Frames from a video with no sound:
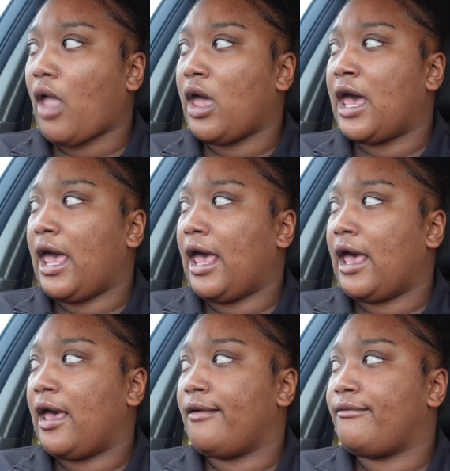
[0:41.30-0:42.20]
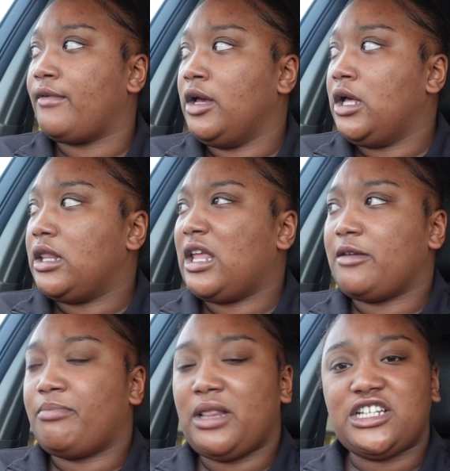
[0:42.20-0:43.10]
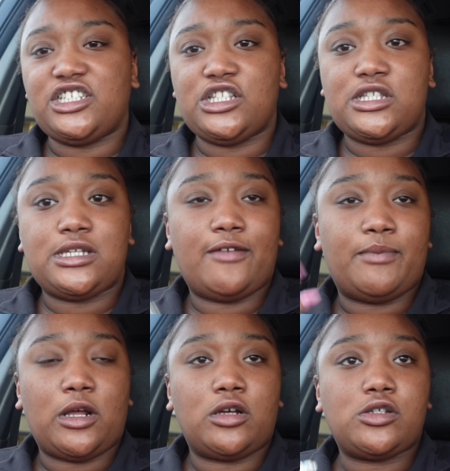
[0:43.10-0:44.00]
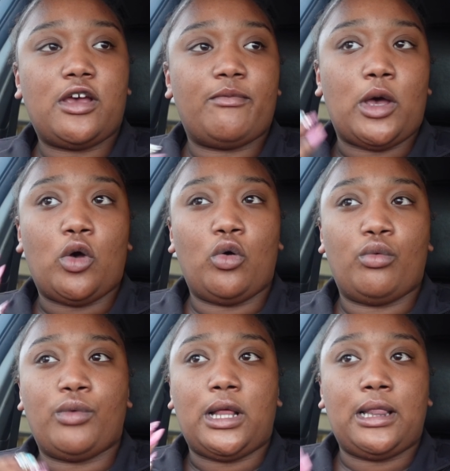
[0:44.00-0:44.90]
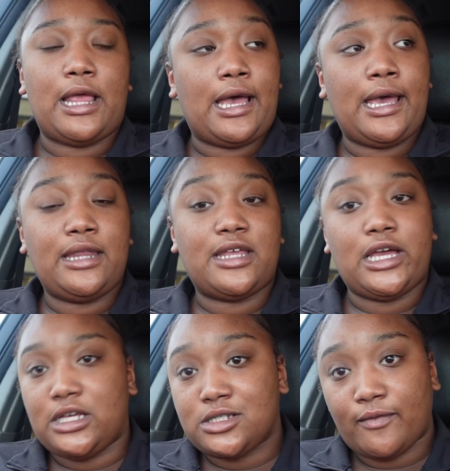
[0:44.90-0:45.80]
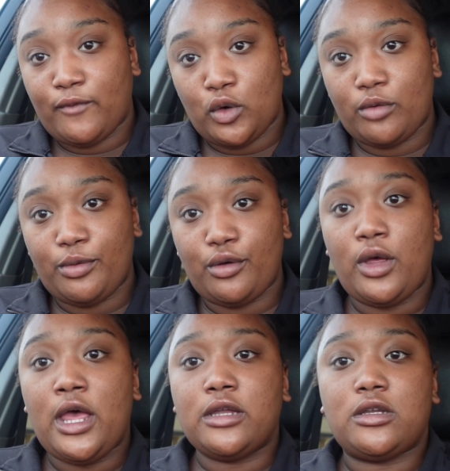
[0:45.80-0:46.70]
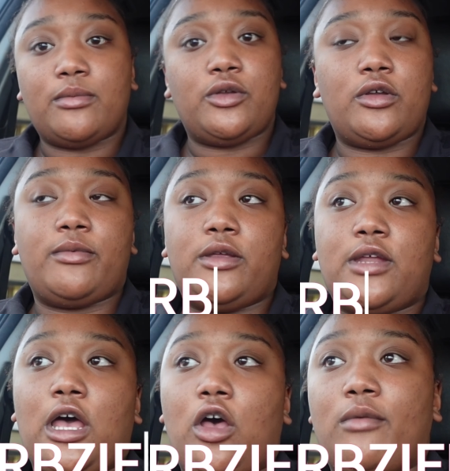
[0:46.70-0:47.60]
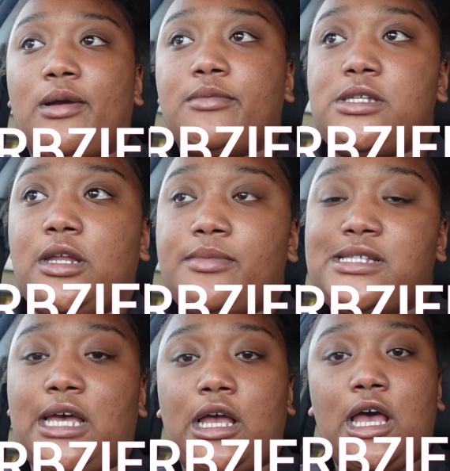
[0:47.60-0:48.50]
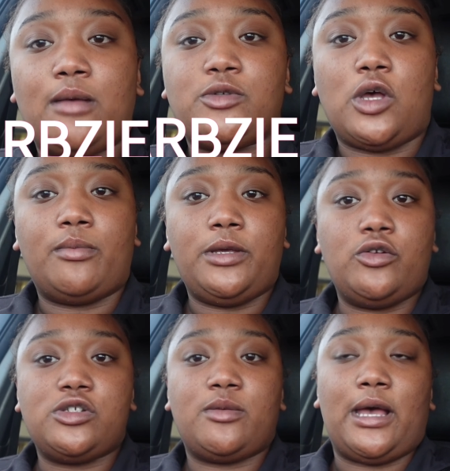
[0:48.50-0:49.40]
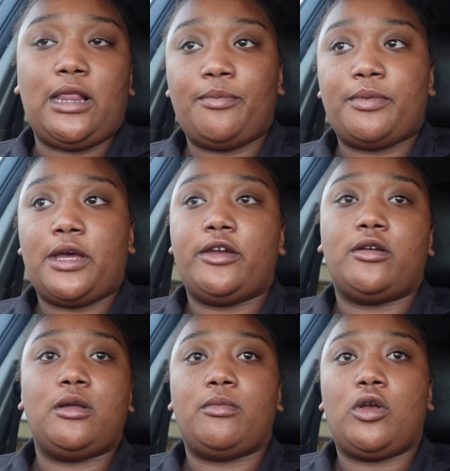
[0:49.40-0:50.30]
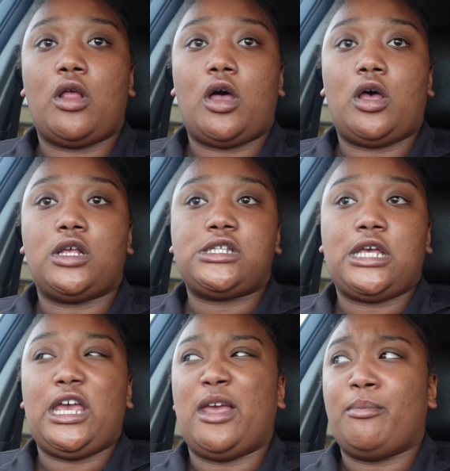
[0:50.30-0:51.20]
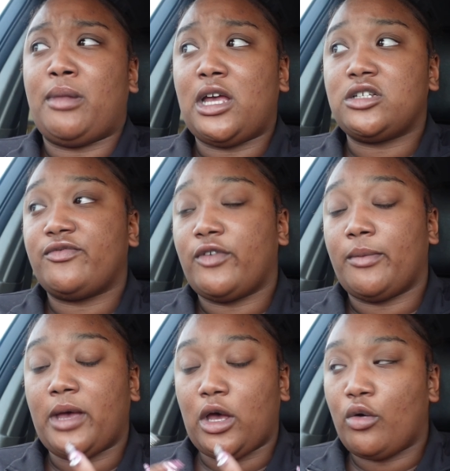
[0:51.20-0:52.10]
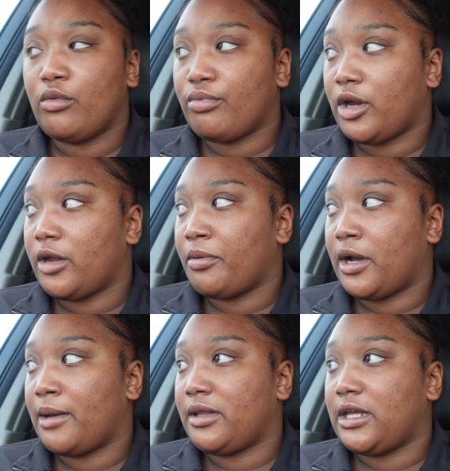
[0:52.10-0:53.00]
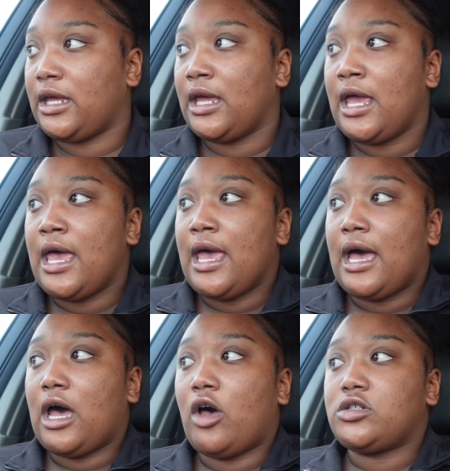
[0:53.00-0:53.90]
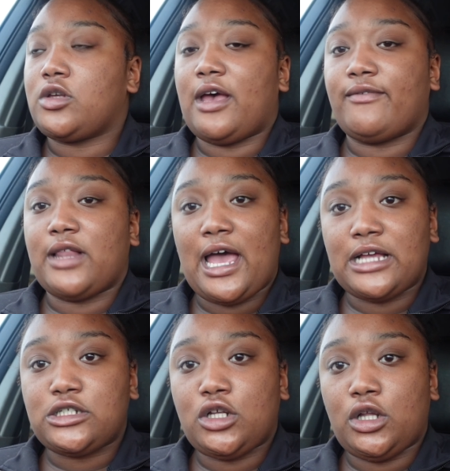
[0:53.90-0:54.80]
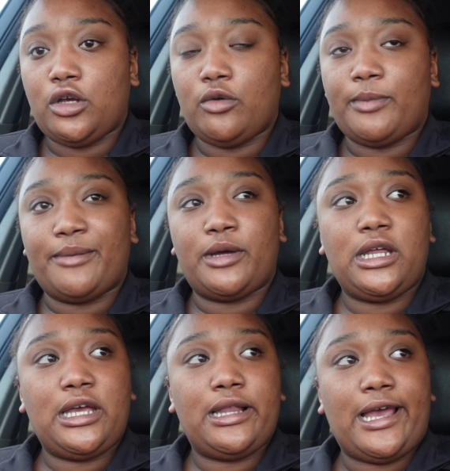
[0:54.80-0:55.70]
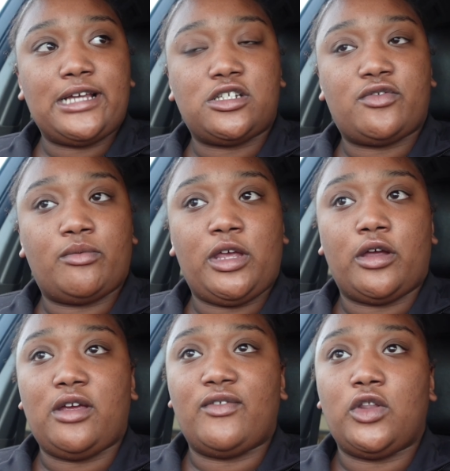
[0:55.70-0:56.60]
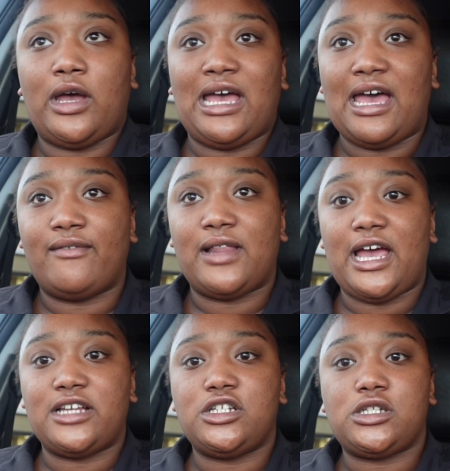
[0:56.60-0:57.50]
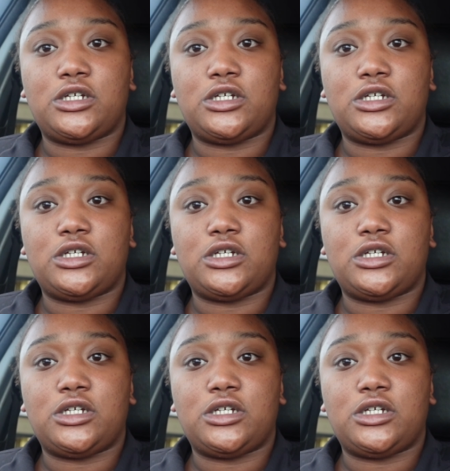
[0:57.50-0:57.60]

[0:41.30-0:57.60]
I have like blush and stuff, but I also have my own line that is affordable, www.allbarbiezy.com. So I'll be using my lip liner, lip gloss, and blush from my own brand probably. I also have lash glue, but I'm going to get lashes from here even though I have lashes.